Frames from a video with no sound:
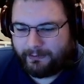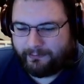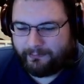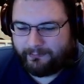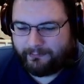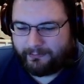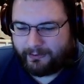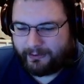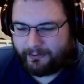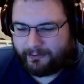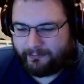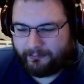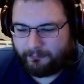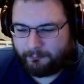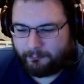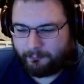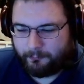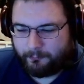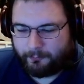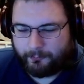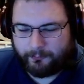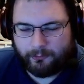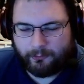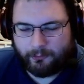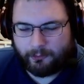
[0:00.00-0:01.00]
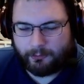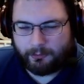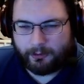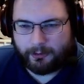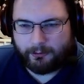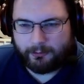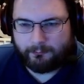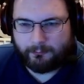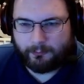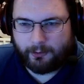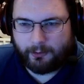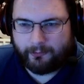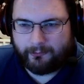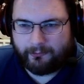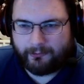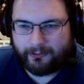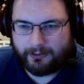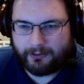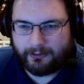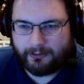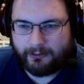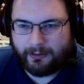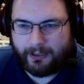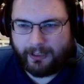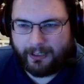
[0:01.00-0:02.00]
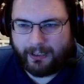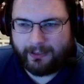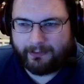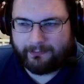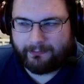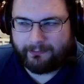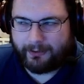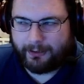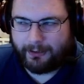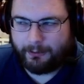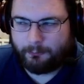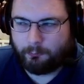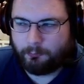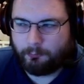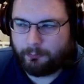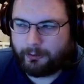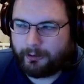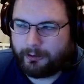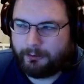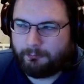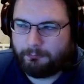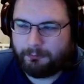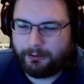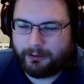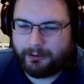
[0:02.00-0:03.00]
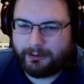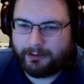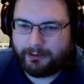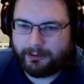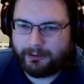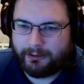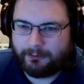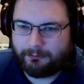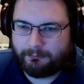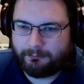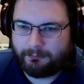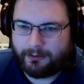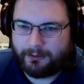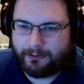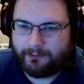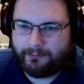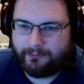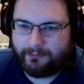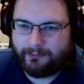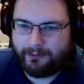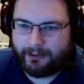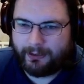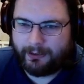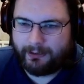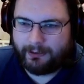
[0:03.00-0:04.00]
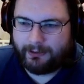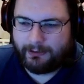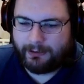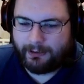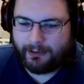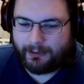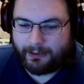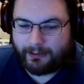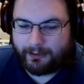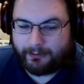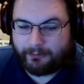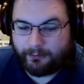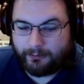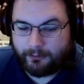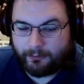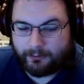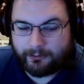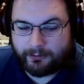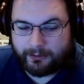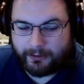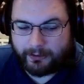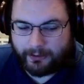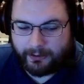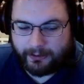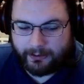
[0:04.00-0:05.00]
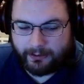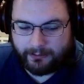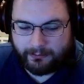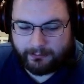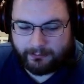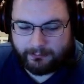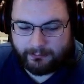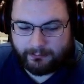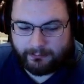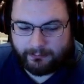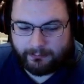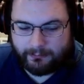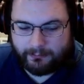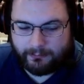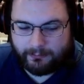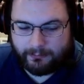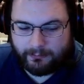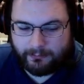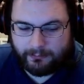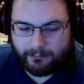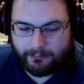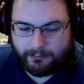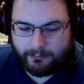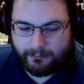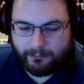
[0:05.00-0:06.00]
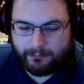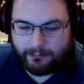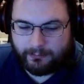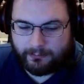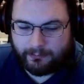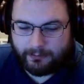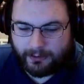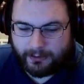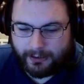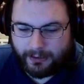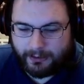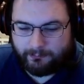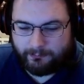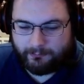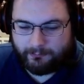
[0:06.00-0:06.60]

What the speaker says: dice that were supposed to look like frosted glass, and I really wanted to get the red set. And I looked at game